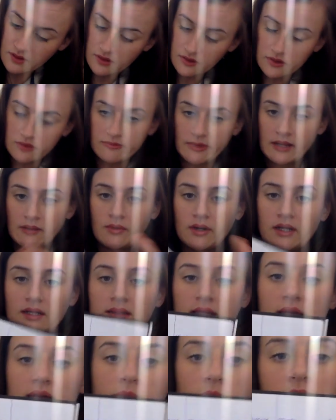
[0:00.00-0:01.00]
you might want to
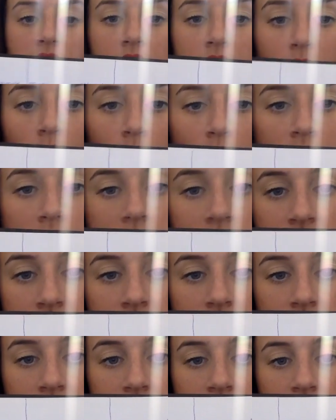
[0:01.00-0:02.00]
label it 1,
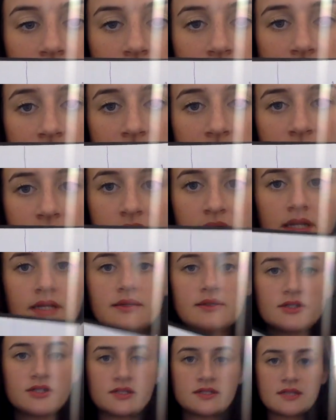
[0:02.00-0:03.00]
2, 3,
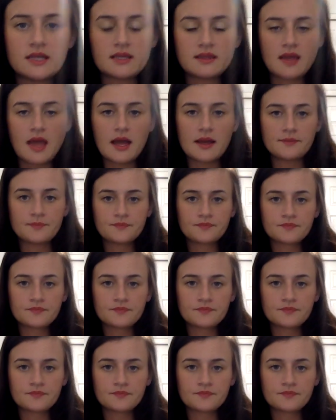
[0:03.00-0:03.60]
just like that.